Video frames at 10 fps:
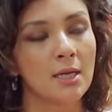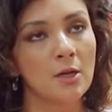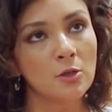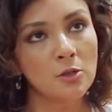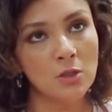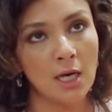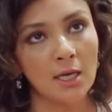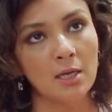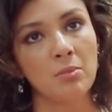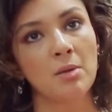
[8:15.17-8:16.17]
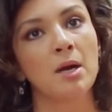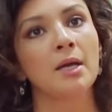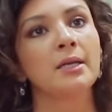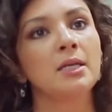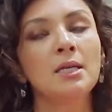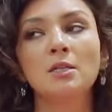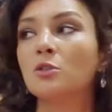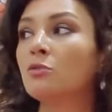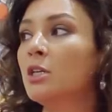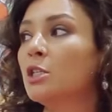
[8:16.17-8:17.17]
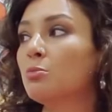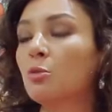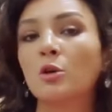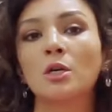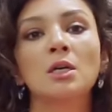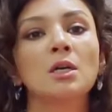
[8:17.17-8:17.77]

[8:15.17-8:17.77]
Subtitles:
And I also target my marketing to reach more